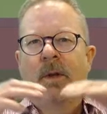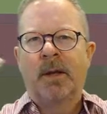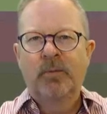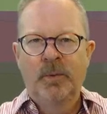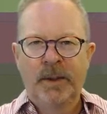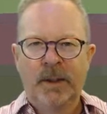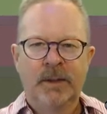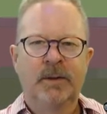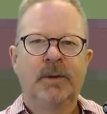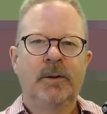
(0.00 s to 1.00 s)
a lot of what we
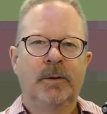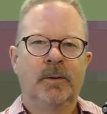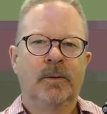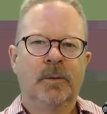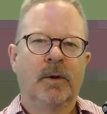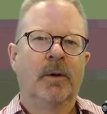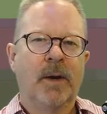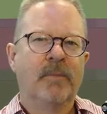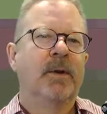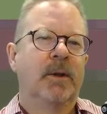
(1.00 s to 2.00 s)
need to do,
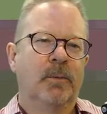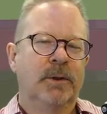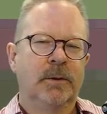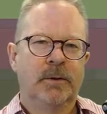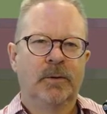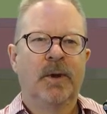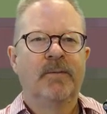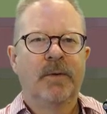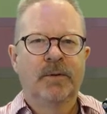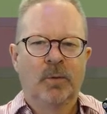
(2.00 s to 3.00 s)
or everything we should do,
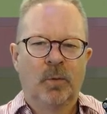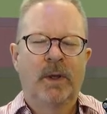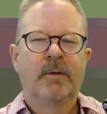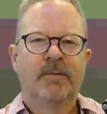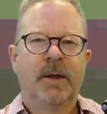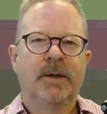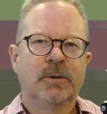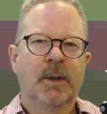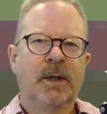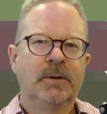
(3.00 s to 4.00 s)
if there's a well-defined
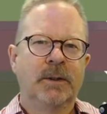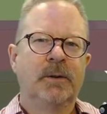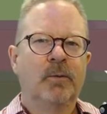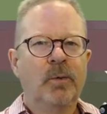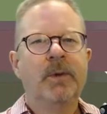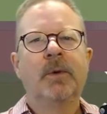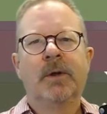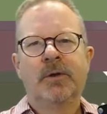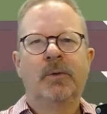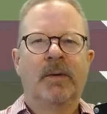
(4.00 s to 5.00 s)
strategy, we
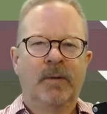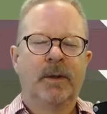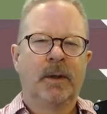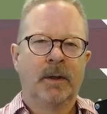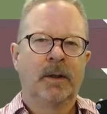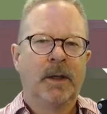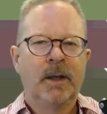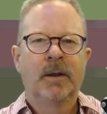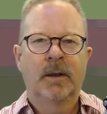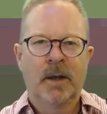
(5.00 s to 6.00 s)
want to do everything
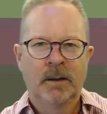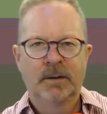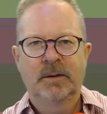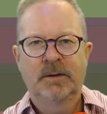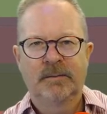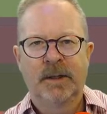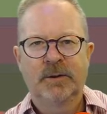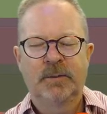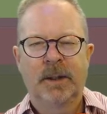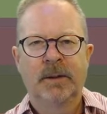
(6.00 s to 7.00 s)
in the context of
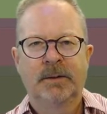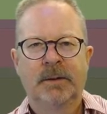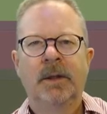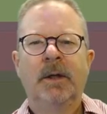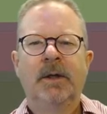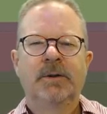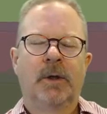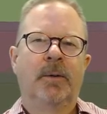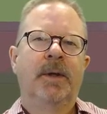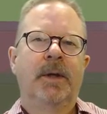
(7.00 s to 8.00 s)
that strategy.
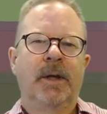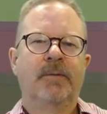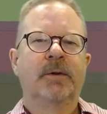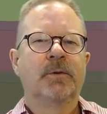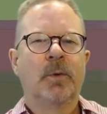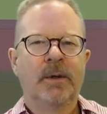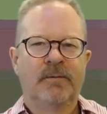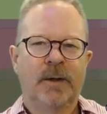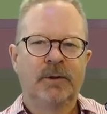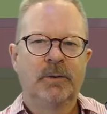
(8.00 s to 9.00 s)
So if there's a
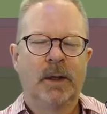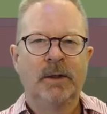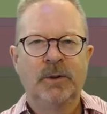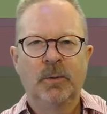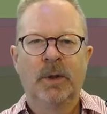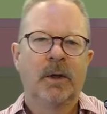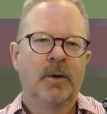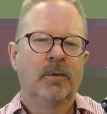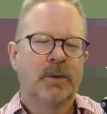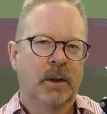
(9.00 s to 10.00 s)
well-defined strategy, we're going
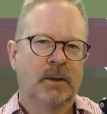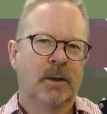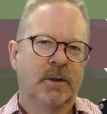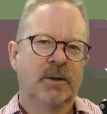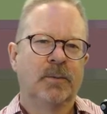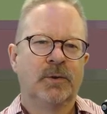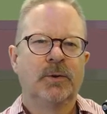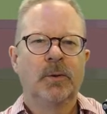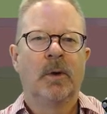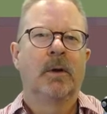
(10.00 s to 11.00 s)
to go talk to
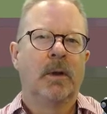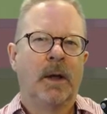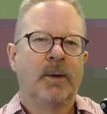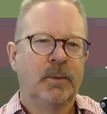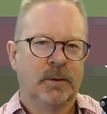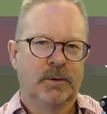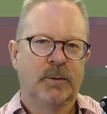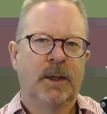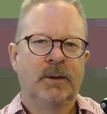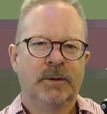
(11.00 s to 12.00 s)
customers who are aligned with the
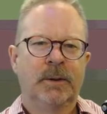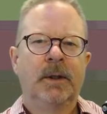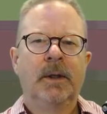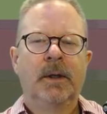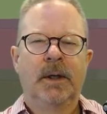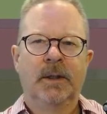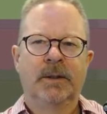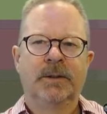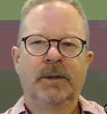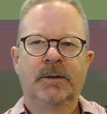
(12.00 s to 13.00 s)
strategy, in
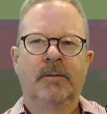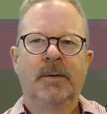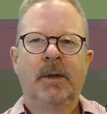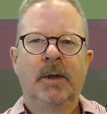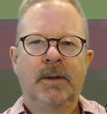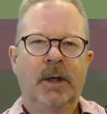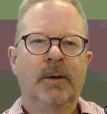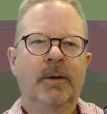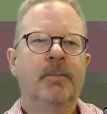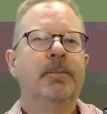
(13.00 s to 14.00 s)
the sense of
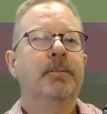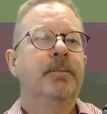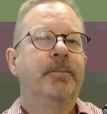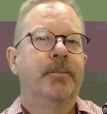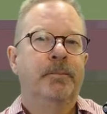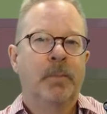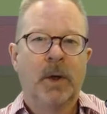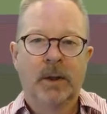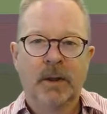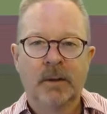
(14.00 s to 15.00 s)
they're in the
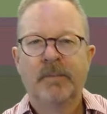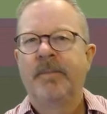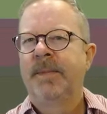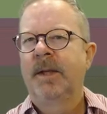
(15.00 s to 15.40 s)
market